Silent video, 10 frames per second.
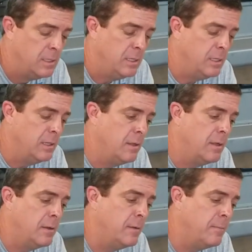And
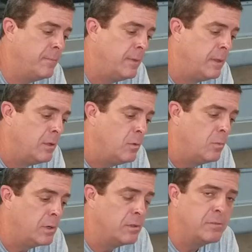
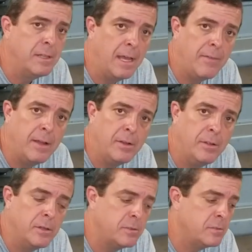we're going to see how that
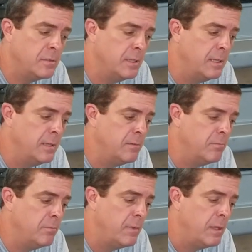looks. And
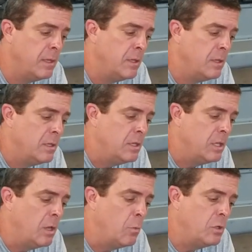
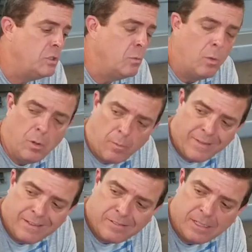what you want when
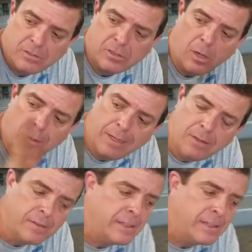these things go into the